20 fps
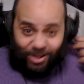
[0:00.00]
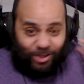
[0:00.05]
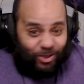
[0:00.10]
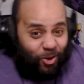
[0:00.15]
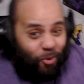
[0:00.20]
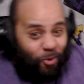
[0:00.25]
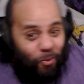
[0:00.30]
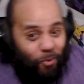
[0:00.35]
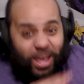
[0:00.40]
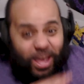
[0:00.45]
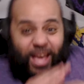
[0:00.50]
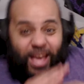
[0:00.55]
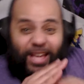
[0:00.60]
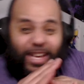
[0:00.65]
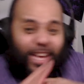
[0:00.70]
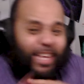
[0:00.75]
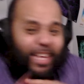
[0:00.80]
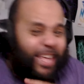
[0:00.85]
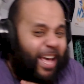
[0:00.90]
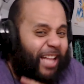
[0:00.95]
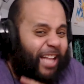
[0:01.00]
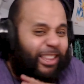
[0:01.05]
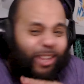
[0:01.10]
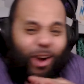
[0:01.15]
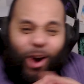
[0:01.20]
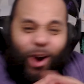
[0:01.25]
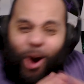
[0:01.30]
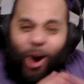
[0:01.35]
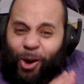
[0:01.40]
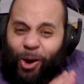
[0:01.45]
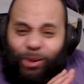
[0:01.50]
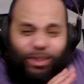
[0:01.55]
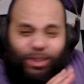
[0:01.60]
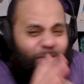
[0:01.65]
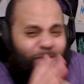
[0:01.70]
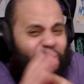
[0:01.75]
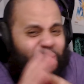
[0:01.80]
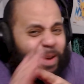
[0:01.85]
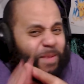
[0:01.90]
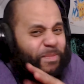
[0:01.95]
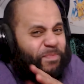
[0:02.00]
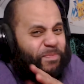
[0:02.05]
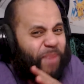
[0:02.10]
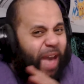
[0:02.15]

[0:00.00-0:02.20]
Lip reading: so we can get the ultimate